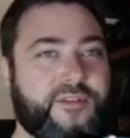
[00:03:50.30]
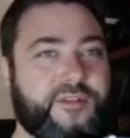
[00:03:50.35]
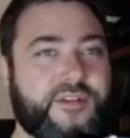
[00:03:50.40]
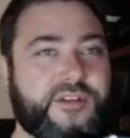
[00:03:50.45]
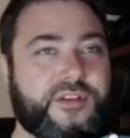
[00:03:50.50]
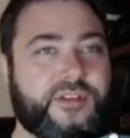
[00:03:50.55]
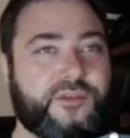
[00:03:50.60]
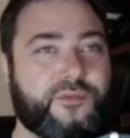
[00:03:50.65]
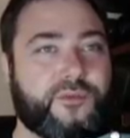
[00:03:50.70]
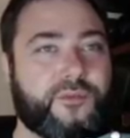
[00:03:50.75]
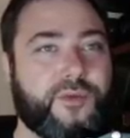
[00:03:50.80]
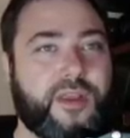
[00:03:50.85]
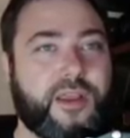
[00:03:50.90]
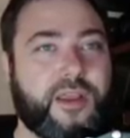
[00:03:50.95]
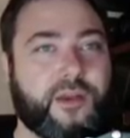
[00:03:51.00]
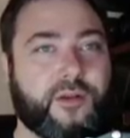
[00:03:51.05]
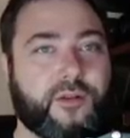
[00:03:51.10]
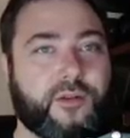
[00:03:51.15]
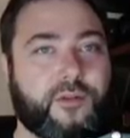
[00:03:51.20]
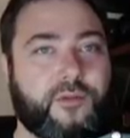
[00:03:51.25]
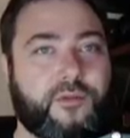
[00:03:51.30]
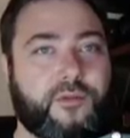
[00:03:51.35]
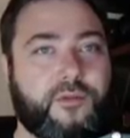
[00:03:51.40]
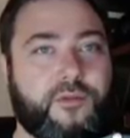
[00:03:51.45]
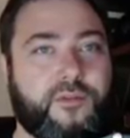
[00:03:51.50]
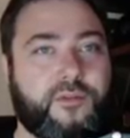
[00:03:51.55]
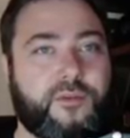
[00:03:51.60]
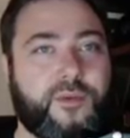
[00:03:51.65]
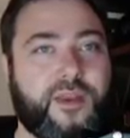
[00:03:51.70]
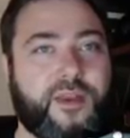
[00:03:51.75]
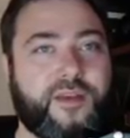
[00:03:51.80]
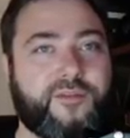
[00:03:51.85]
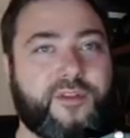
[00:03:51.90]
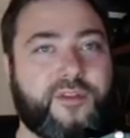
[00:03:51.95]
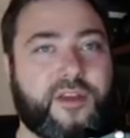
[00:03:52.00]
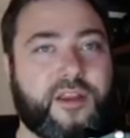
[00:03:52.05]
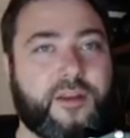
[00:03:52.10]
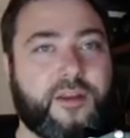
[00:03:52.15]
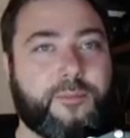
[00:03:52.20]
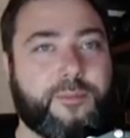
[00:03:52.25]
this is real. Do we have
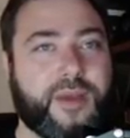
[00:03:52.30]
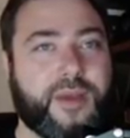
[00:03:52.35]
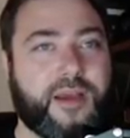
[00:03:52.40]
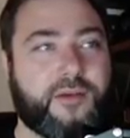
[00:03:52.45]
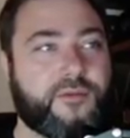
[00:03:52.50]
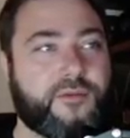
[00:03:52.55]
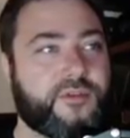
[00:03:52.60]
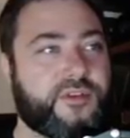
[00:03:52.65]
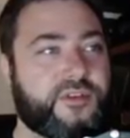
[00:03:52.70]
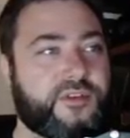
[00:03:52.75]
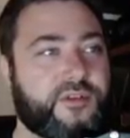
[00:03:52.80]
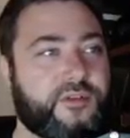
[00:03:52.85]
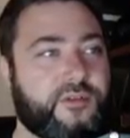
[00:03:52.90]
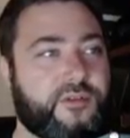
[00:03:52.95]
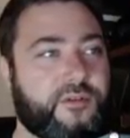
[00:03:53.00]
like an about?